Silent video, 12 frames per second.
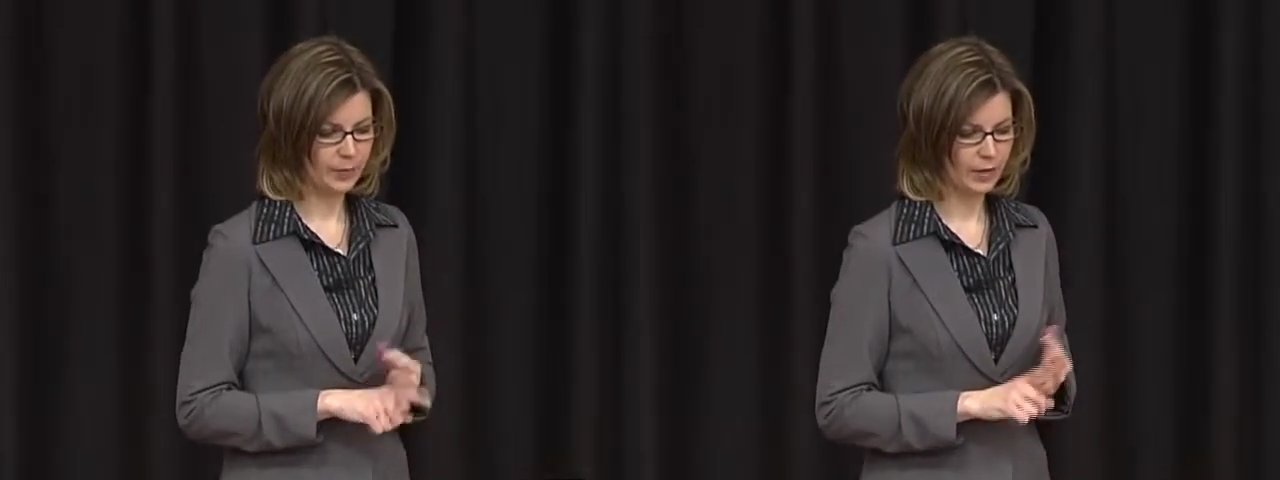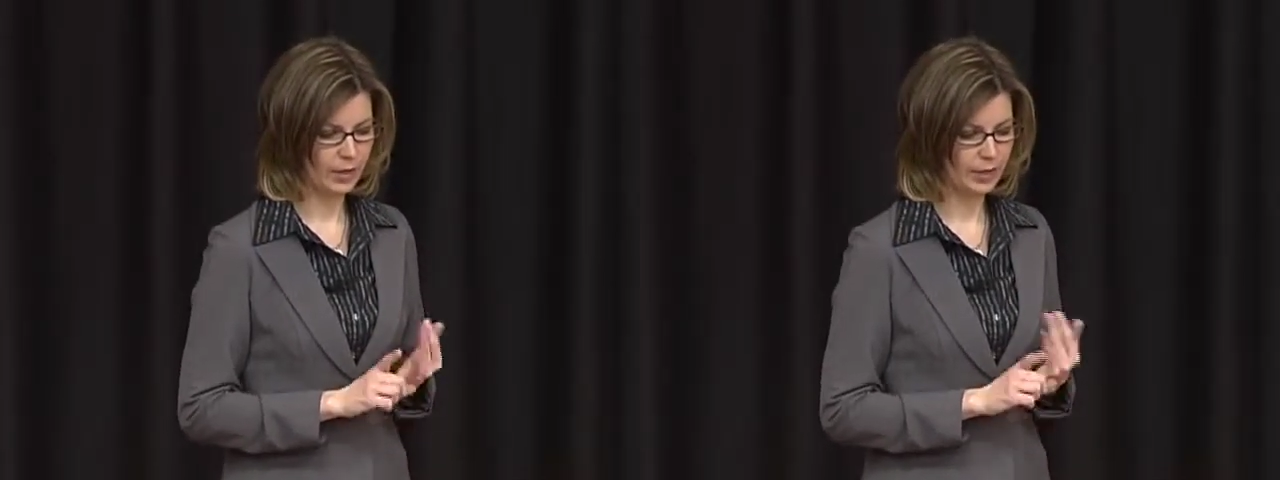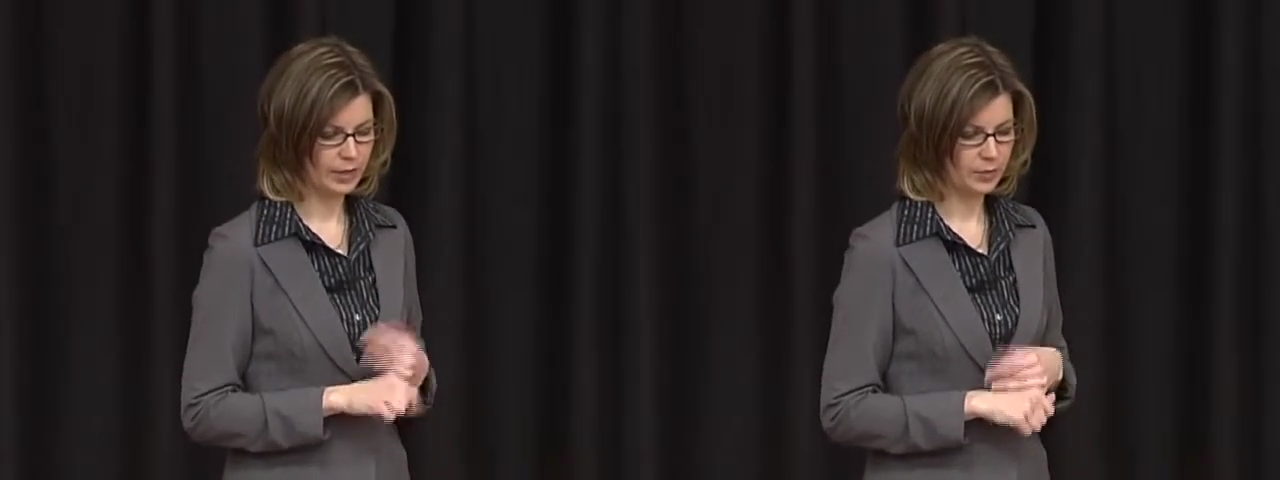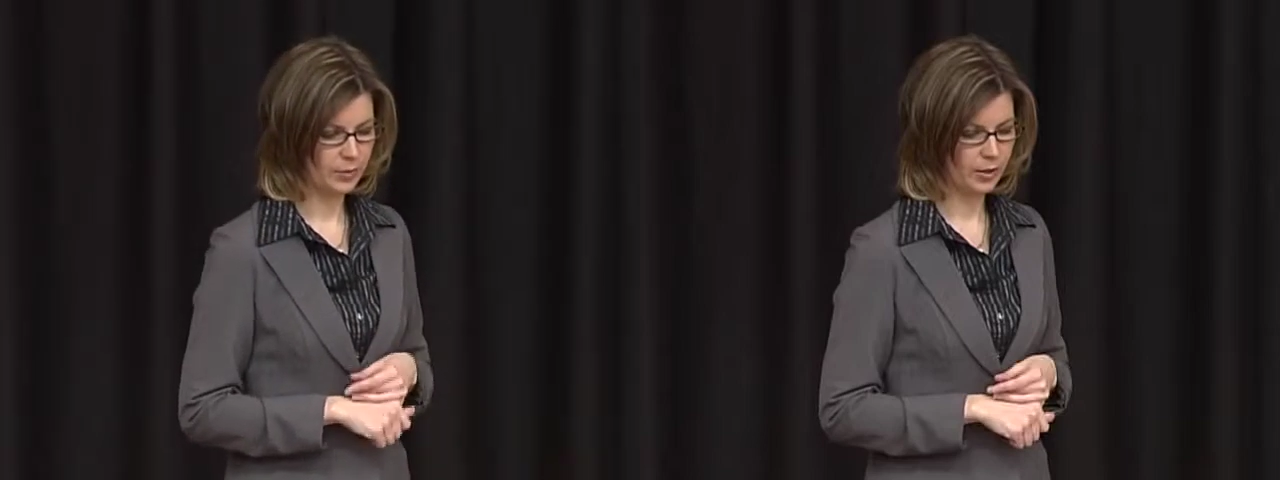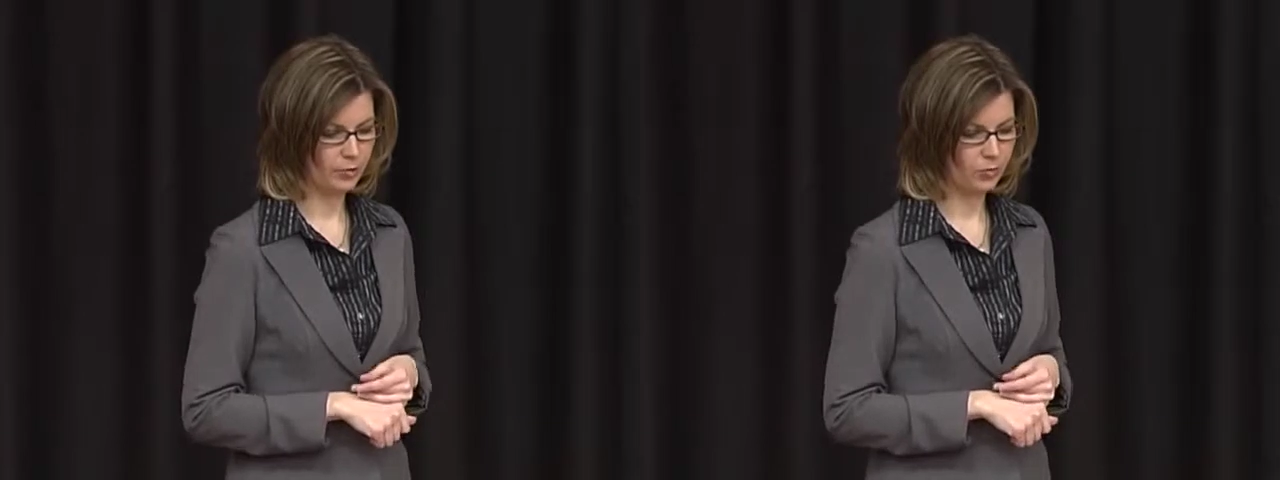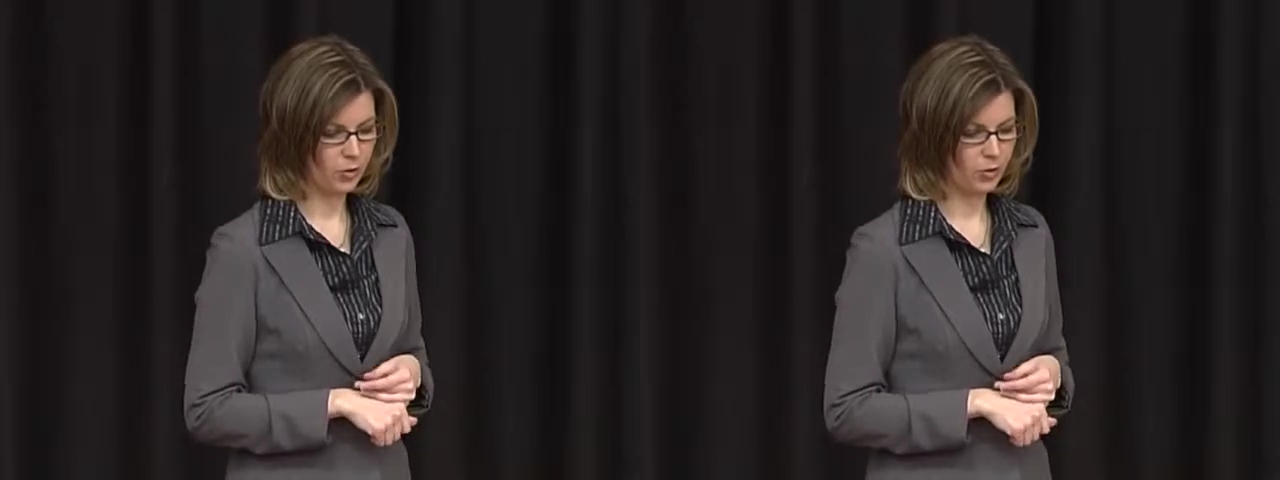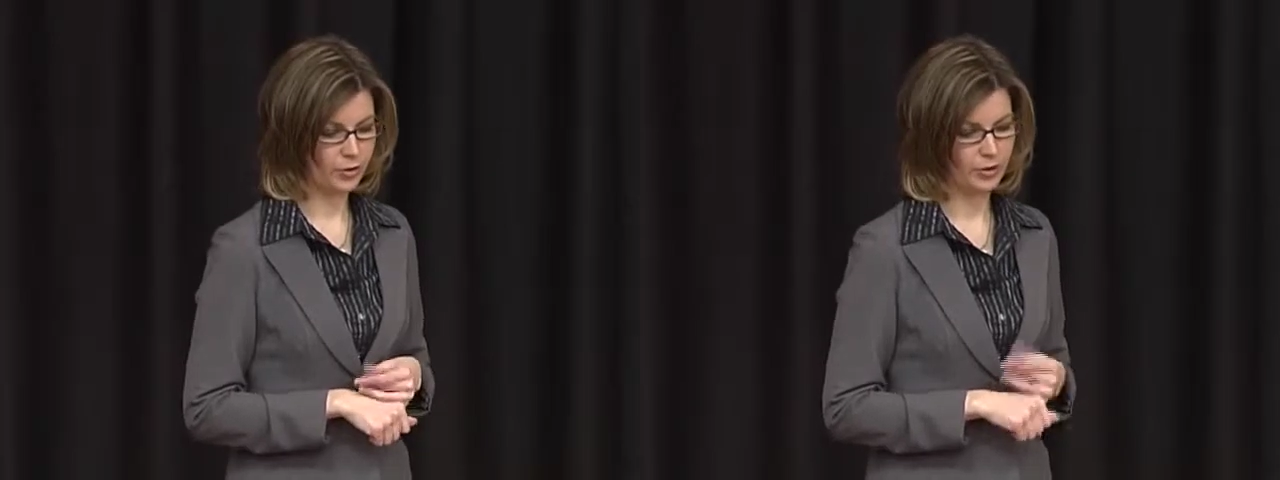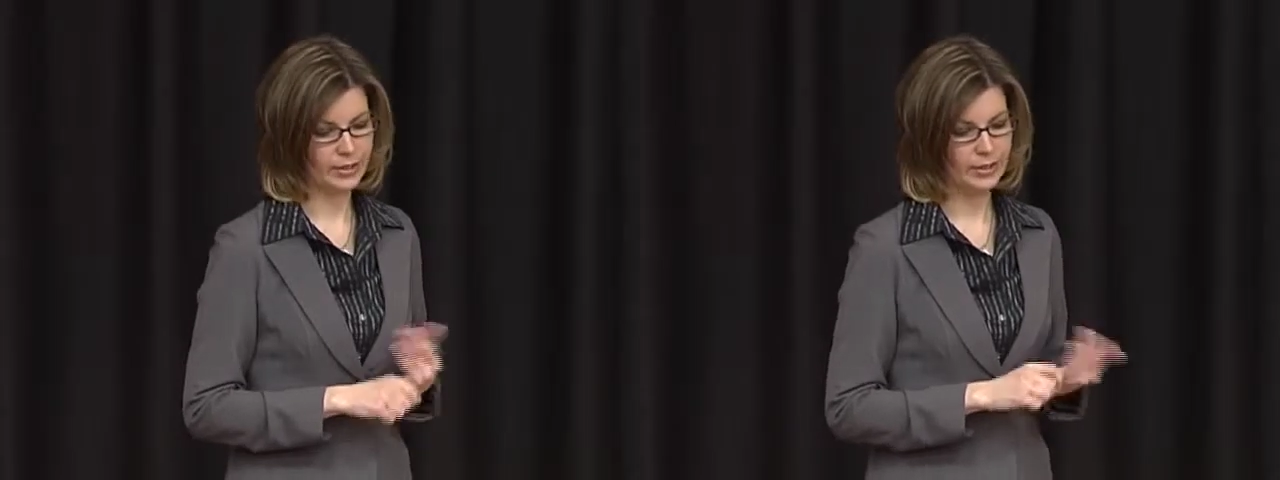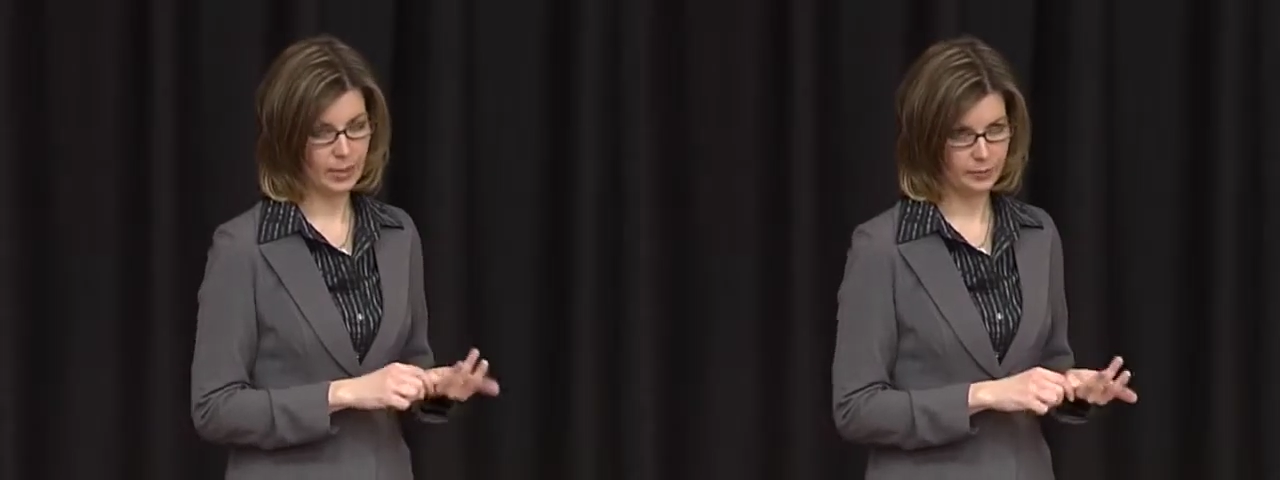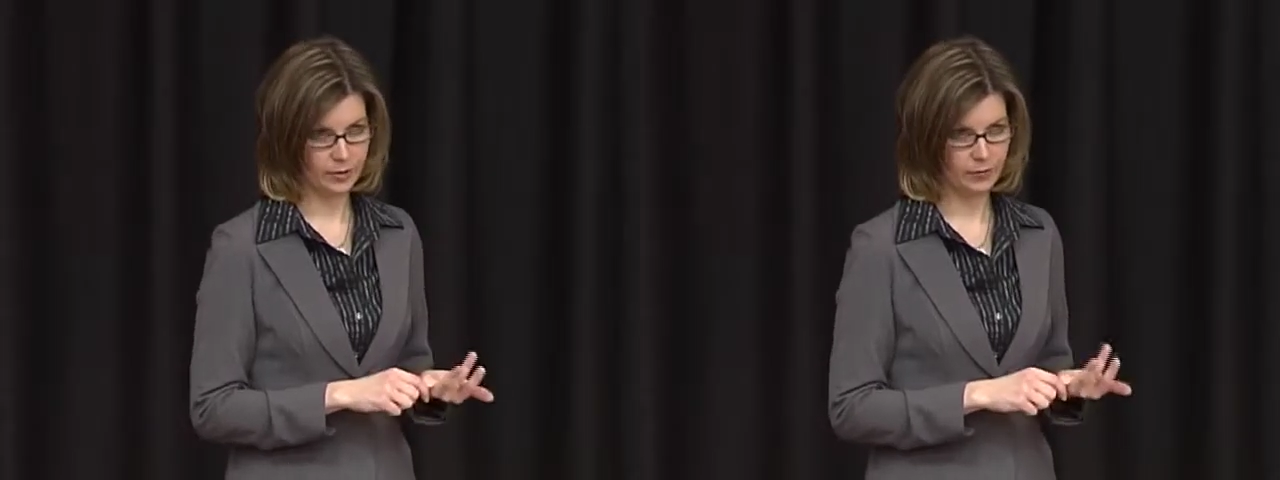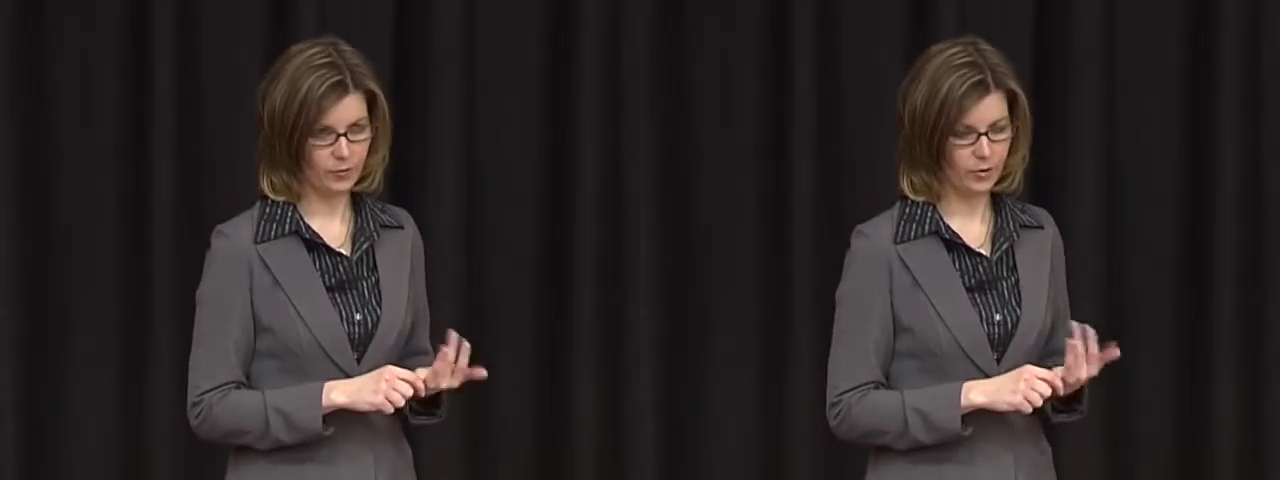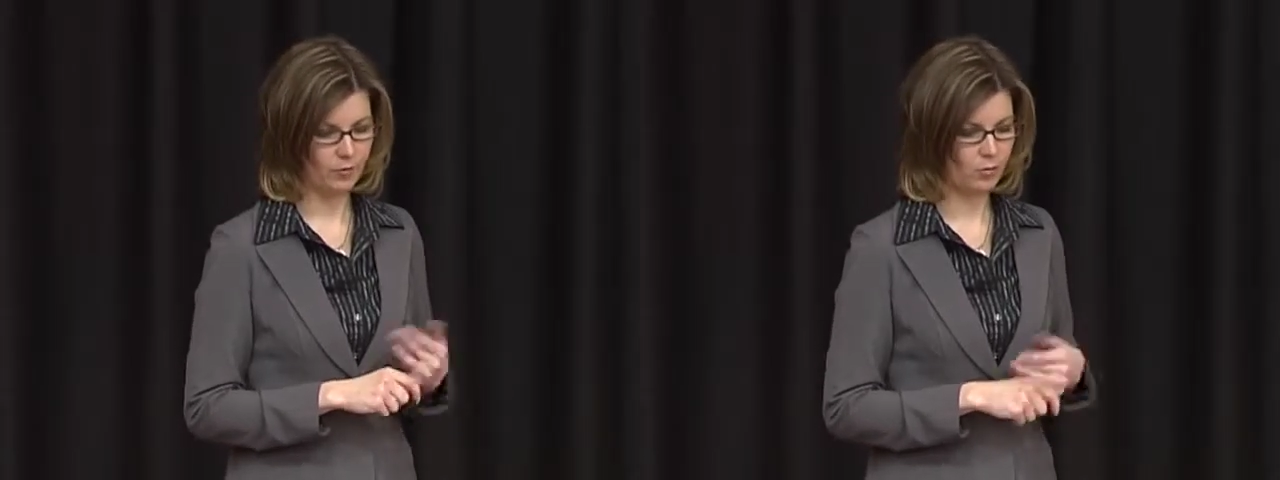They need to be enrolled or accepted
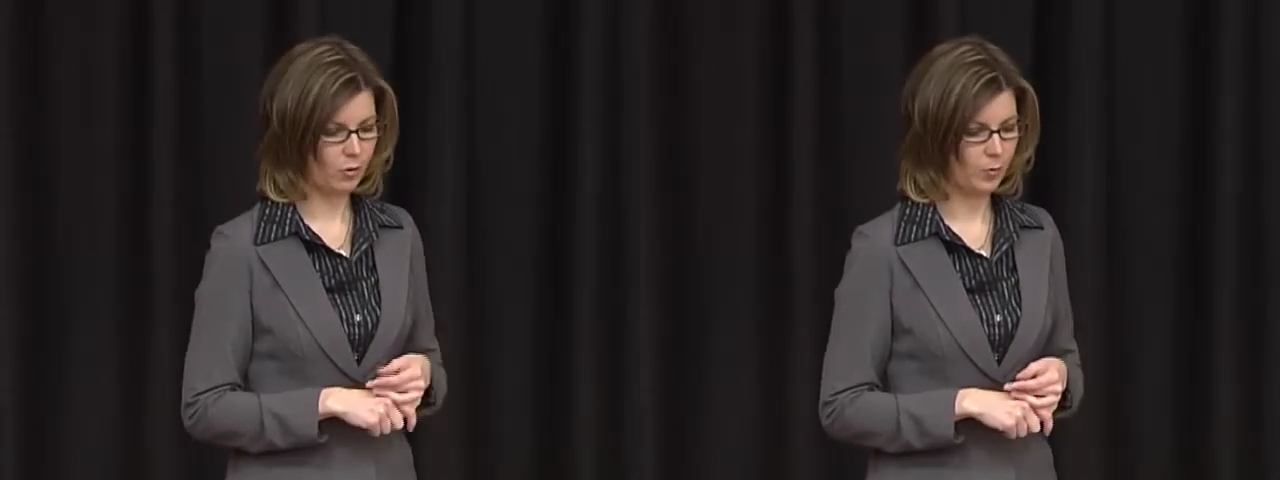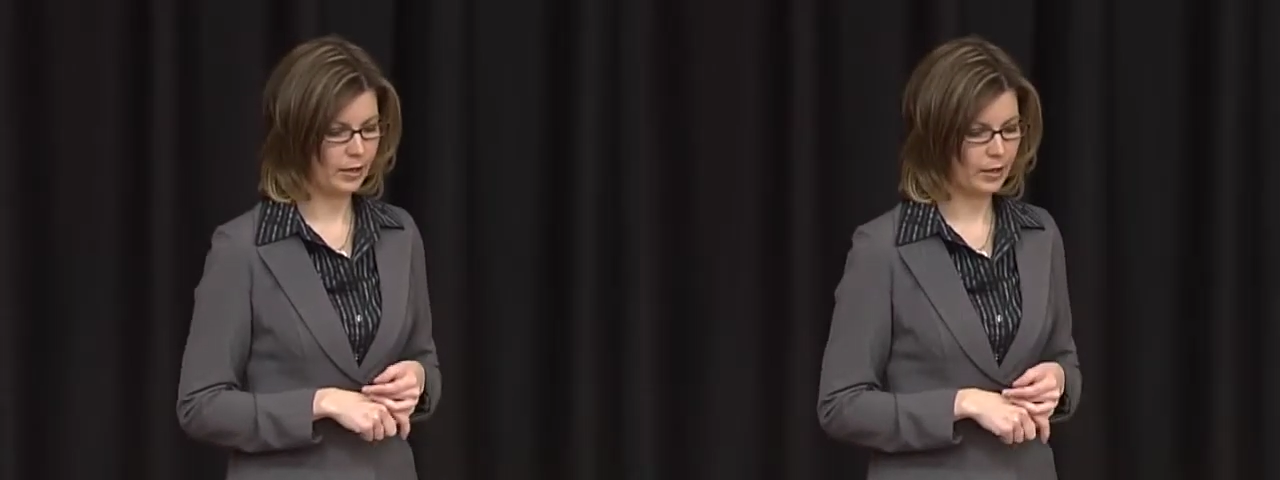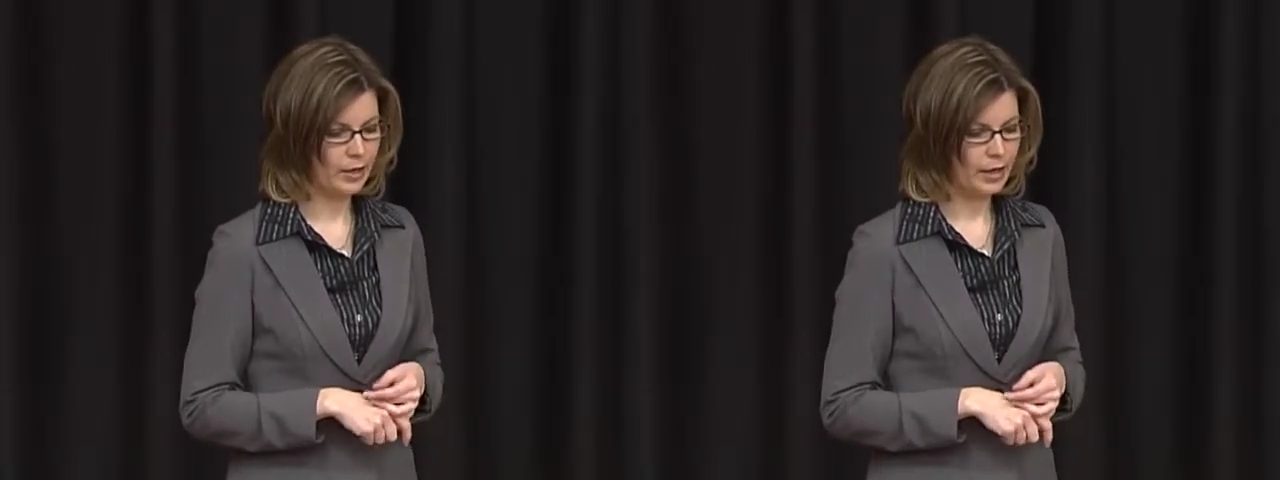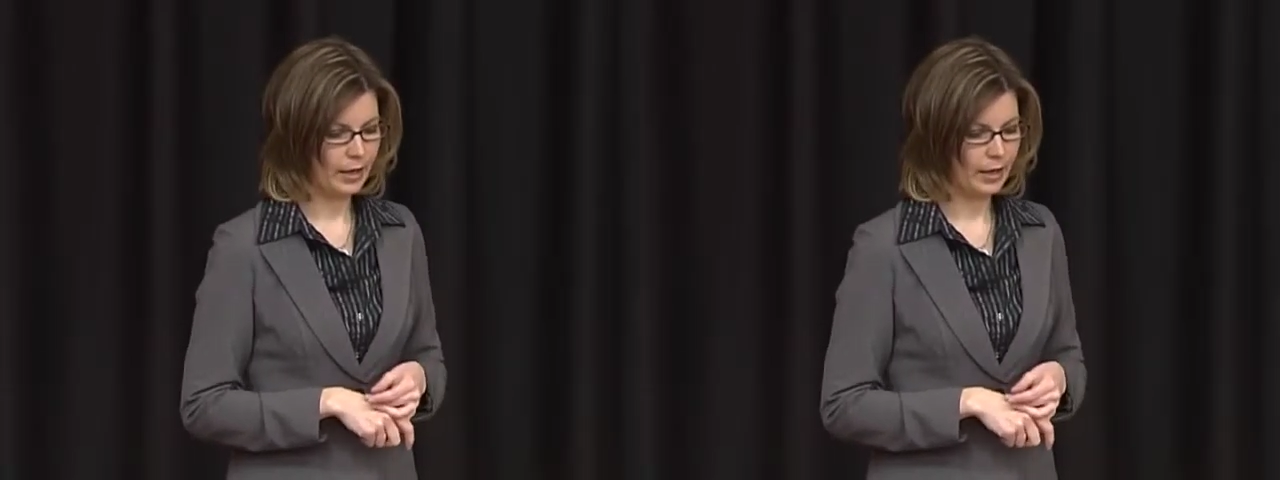for enrollment